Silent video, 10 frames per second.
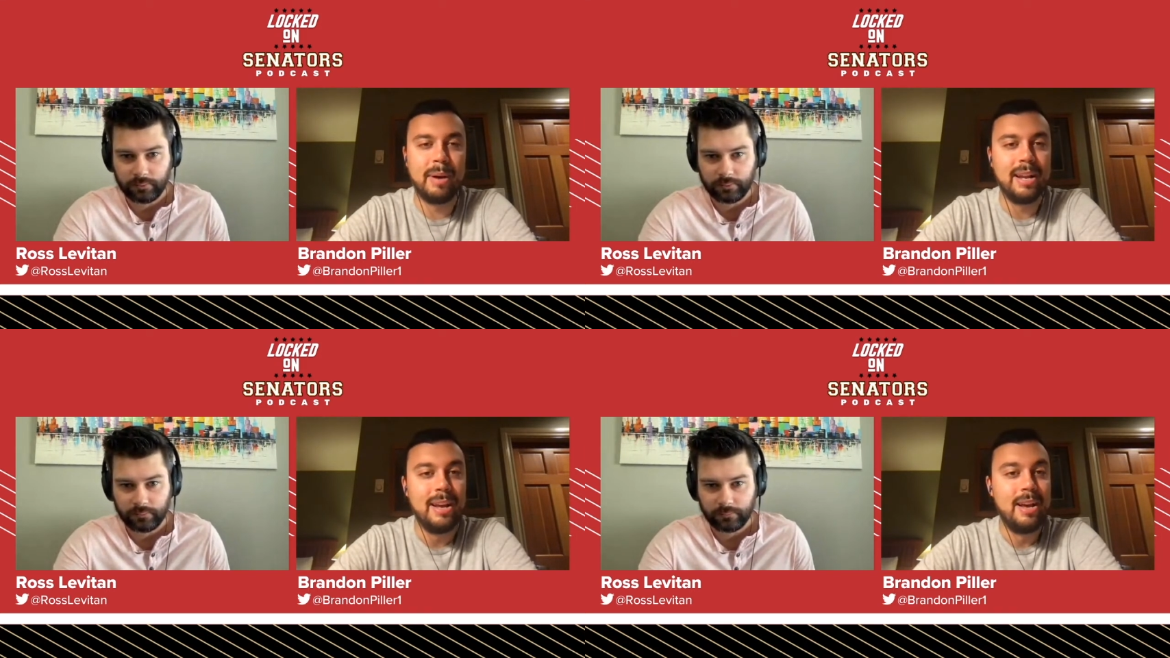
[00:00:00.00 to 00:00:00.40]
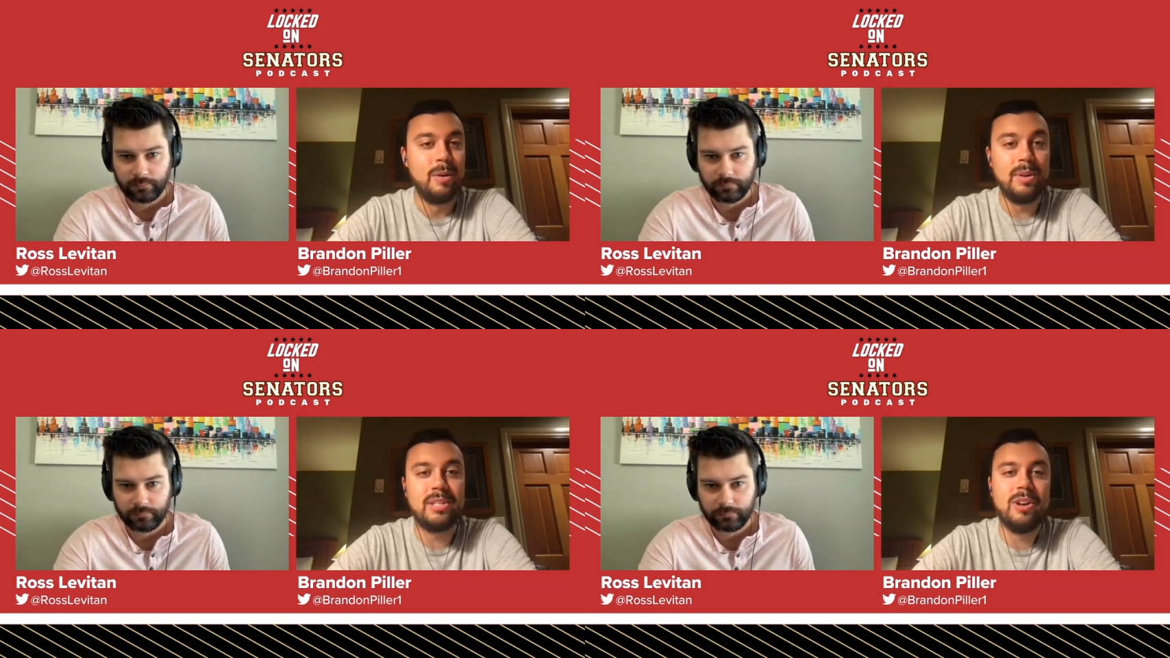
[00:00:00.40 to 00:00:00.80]
Speaker 1: but
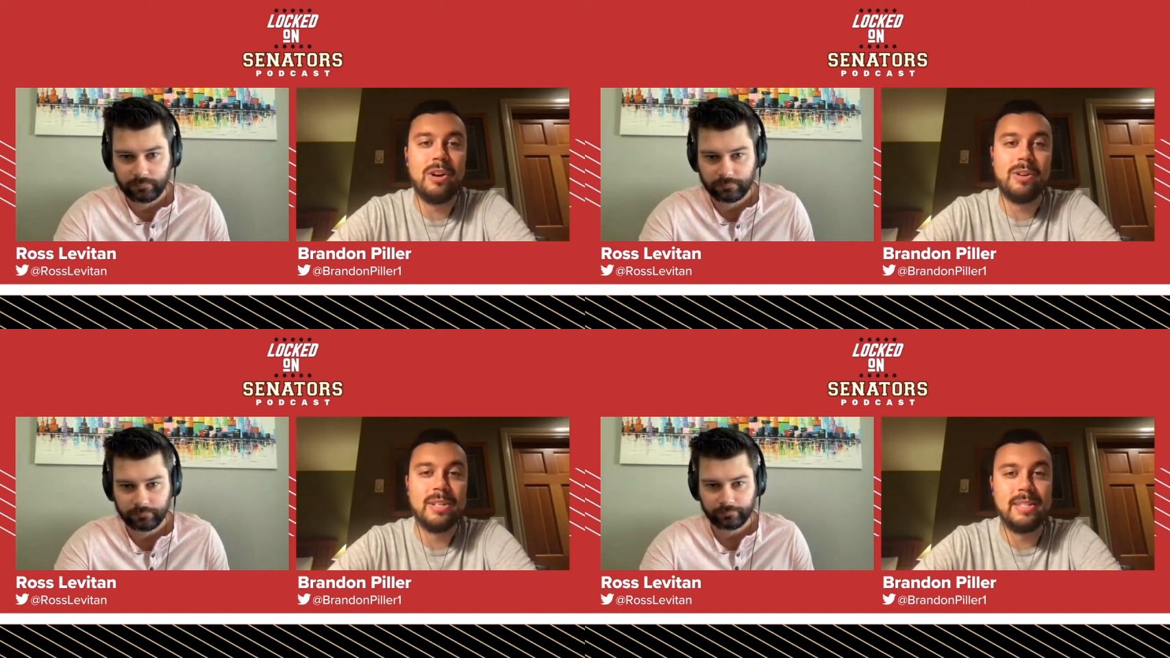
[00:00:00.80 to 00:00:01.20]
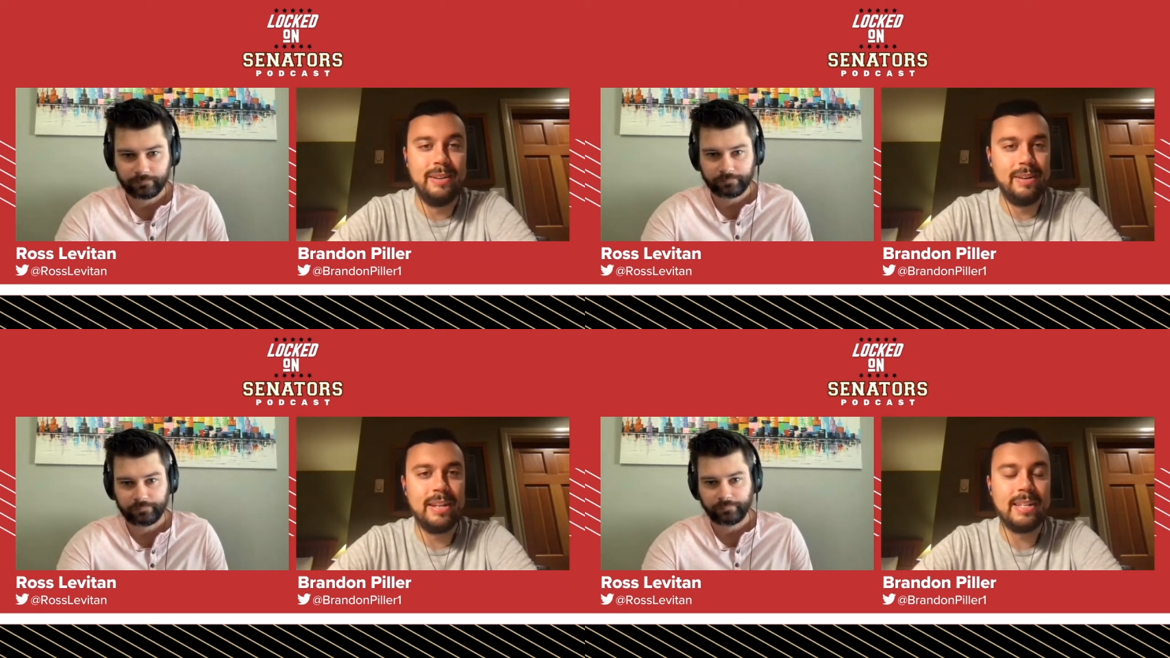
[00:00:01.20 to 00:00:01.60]
we saw Chris
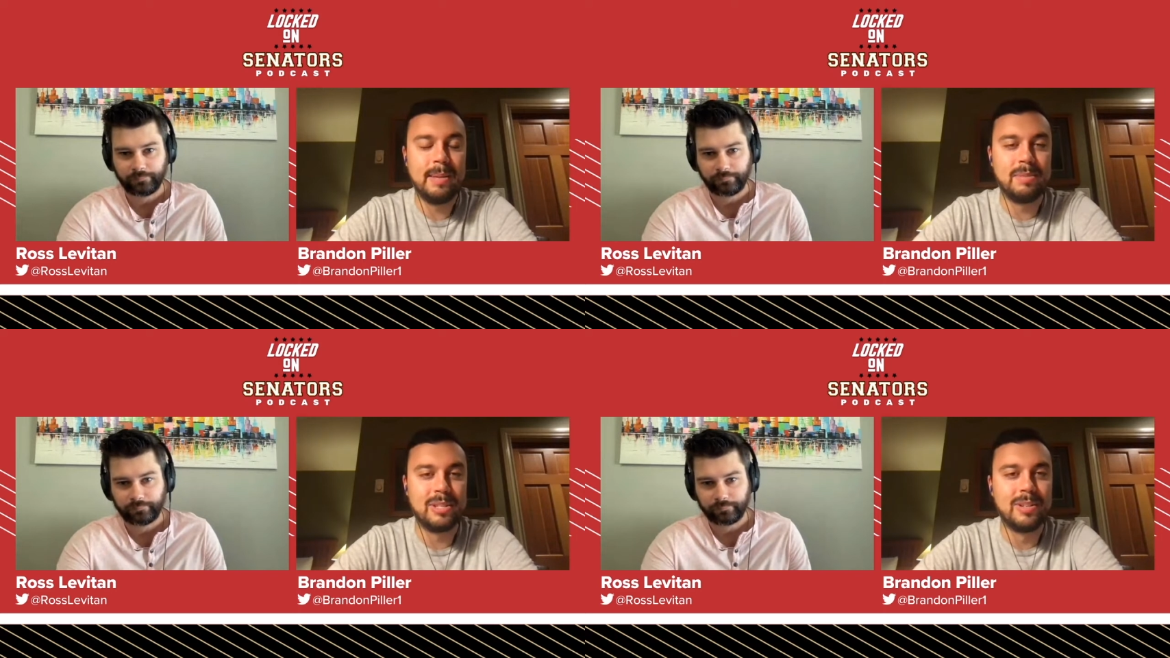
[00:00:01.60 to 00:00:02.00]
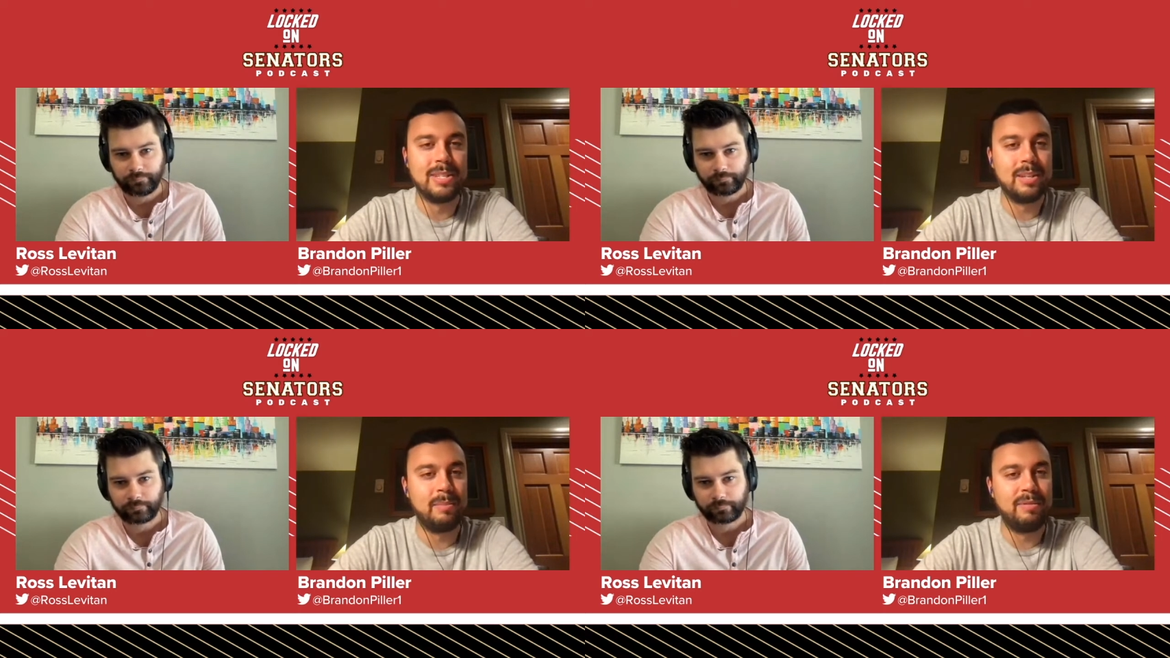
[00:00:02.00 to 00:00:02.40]
Tierney and Tim
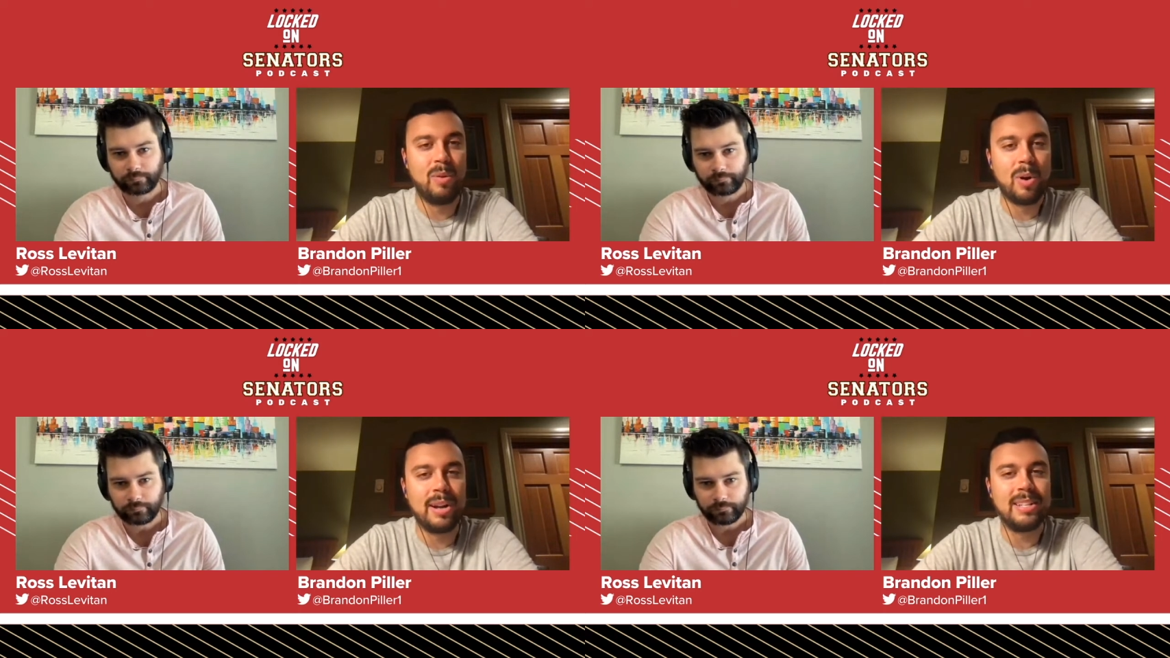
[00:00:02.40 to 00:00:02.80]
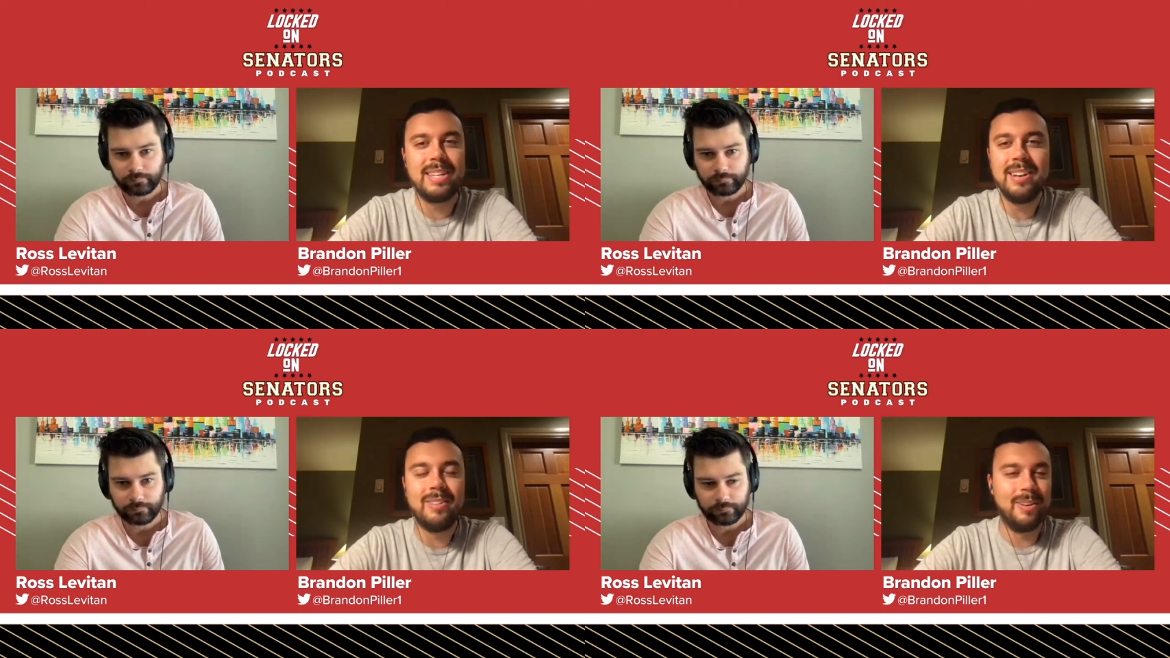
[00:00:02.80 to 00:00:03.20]
Stützle before, and it
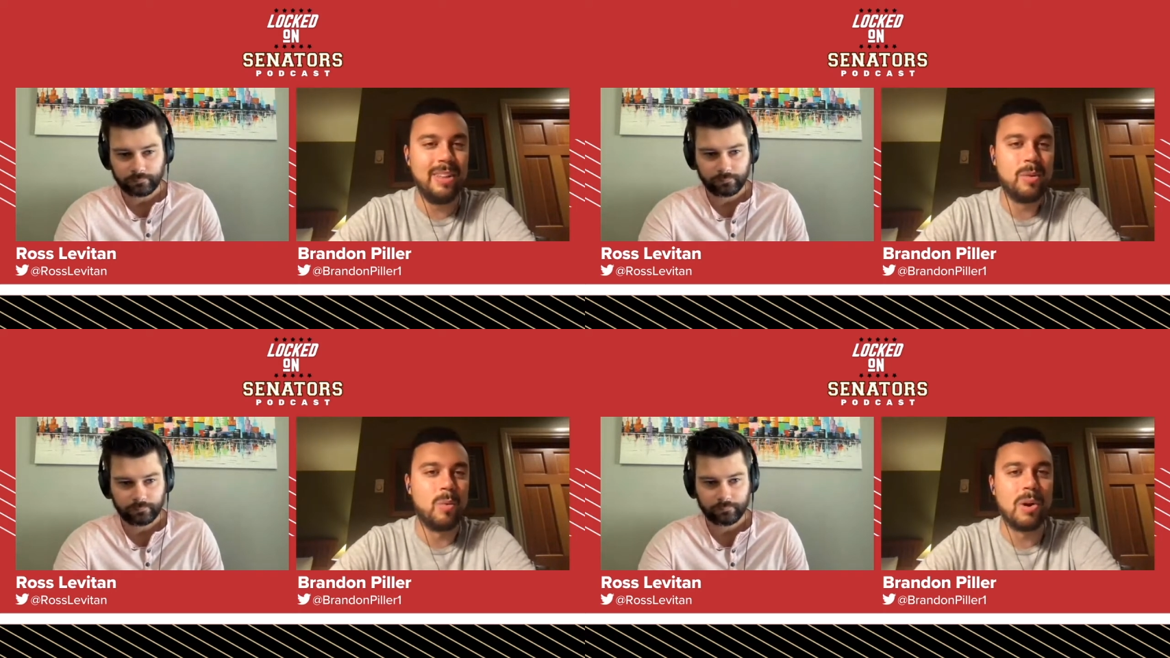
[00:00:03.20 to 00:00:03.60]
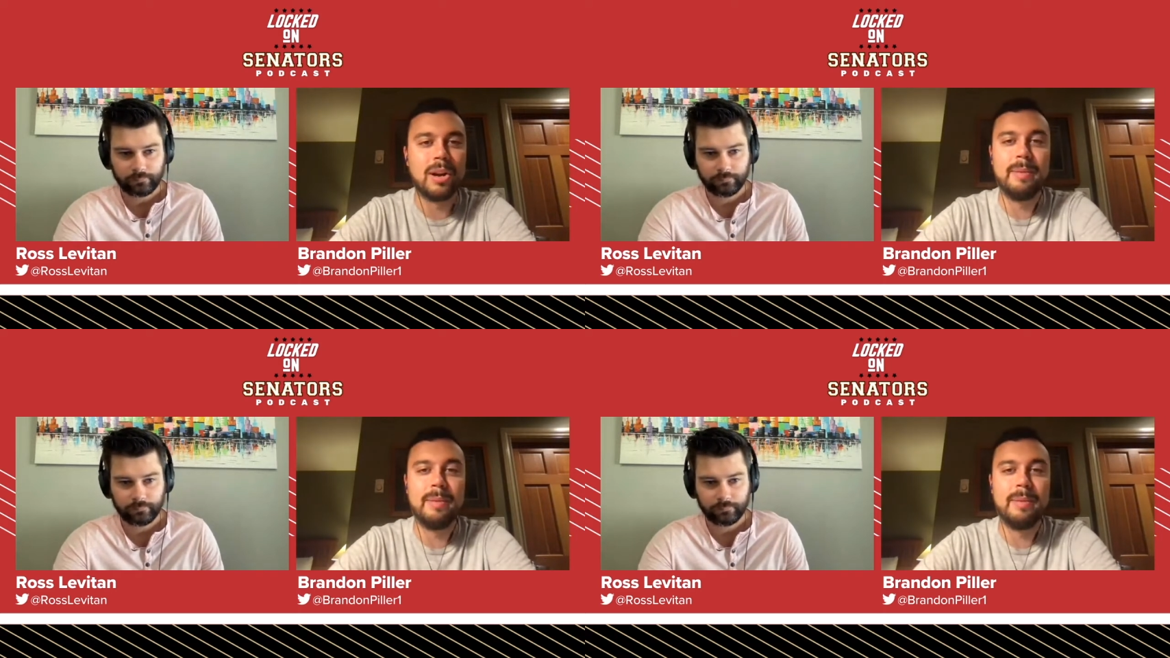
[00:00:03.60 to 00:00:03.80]
didn't really work.